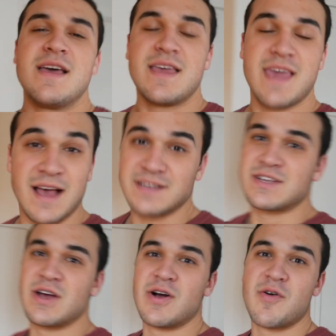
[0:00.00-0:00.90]
yeah,
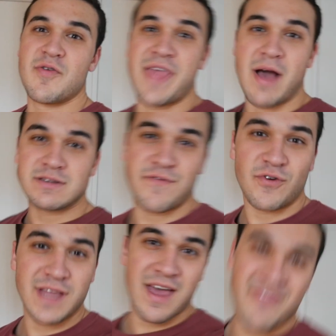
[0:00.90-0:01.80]
so that was a
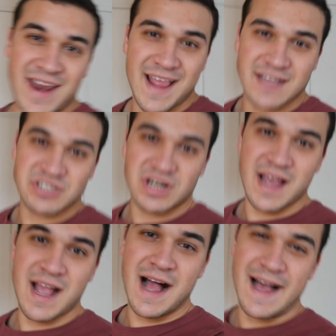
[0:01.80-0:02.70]
full day of eating
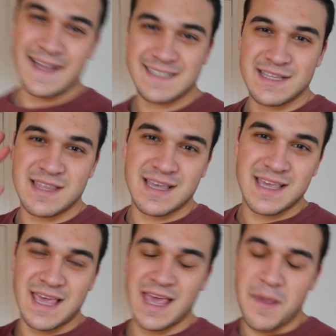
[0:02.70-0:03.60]
yesterday, guys. The
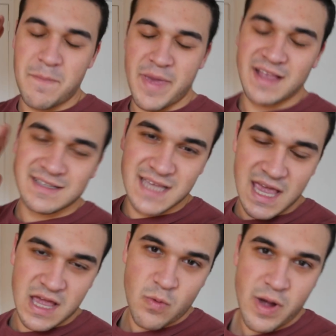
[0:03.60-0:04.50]
key main
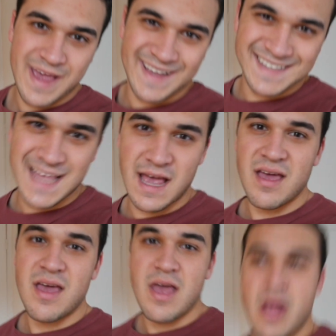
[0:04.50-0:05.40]
takeaway is
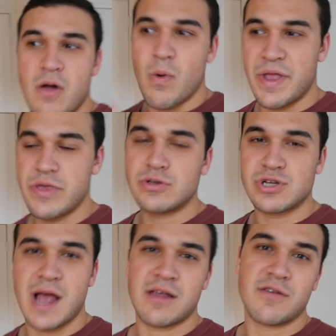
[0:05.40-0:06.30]
that when you
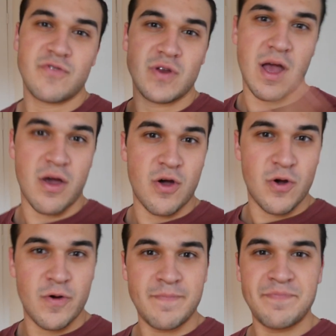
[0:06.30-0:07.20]
track your food at
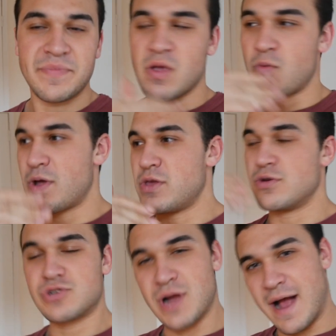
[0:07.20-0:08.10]
home, when you
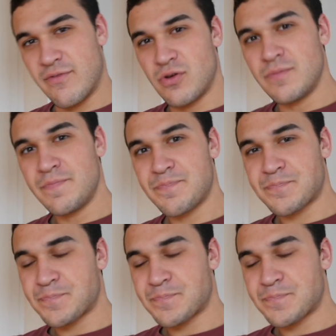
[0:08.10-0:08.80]
travel,